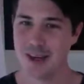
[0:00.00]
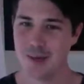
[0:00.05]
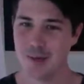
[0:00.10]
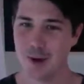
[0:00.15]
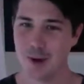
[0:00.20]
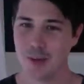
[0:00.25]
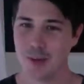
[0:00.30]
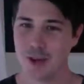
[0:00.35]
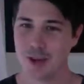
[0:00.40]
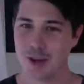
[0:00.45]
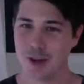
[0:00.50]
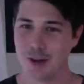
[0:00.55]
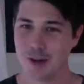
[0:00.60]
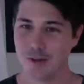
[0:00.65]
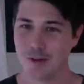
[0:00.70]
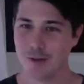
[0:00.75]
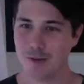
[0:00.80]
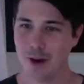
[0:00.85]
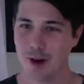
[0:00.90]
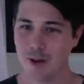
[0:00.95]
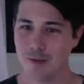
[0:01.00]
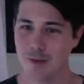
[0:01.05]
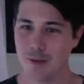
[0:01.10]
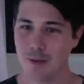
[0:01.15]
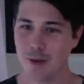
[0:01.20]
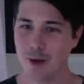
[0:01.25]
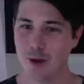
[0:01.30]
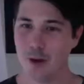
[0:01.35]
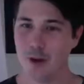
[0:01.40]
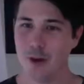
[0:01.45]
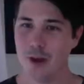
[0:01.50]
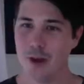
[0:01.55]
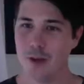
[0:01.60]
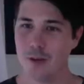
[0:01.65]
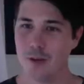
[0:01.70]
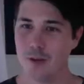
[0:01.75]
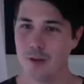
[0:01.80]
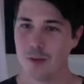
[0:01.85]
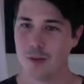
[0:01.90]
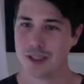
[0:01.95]
Probably, 5 or more
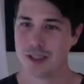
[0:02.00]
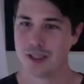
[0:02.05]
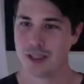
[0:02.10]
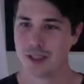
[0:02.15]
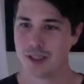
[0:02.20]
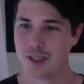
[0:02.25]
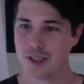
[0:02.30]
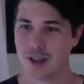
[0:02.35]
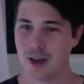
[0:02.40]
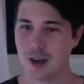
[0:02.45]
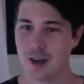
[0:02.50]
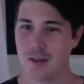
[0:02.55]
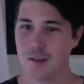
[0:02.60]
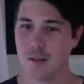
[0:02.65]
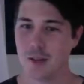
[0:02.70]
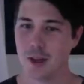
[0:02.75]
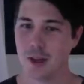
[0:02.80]
were missing. So